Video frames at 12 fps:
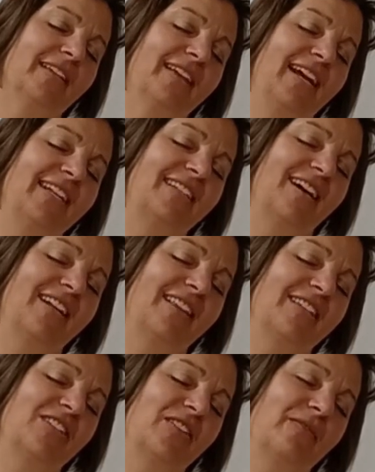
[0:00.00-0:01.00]
I taught at
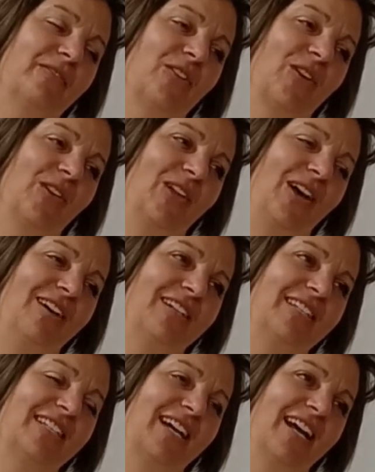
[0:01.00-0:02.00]
the gym for a
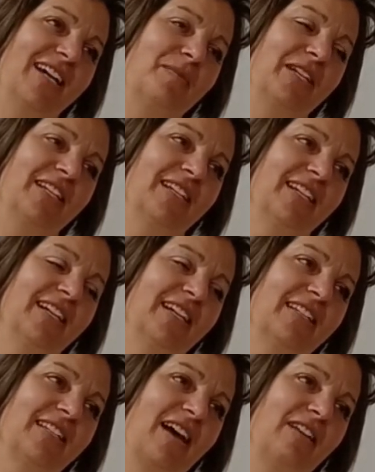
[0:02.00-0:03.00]
long time and
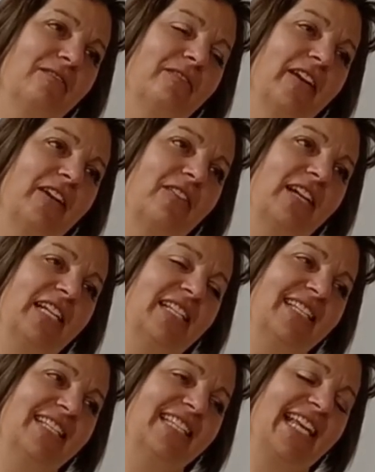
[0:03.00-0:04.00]
taught very
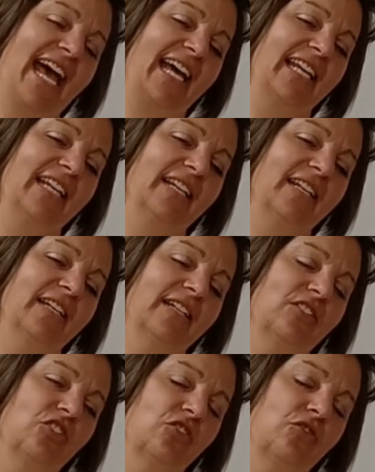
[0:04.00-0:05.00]
static,
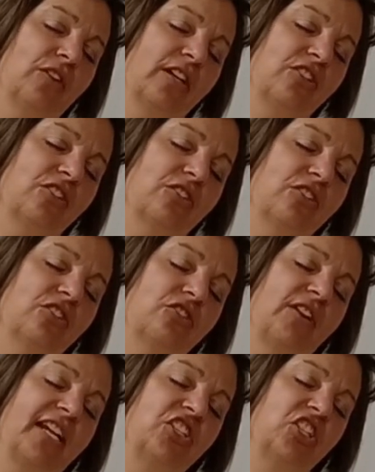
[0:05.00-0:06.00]
structured
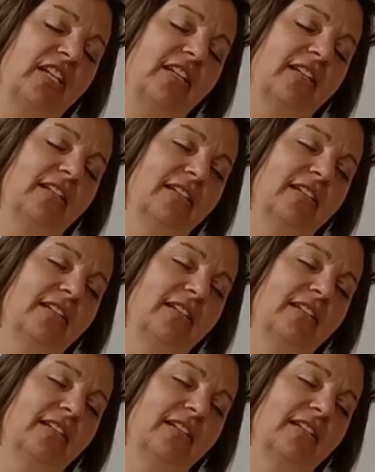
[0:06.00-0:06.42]
stretching.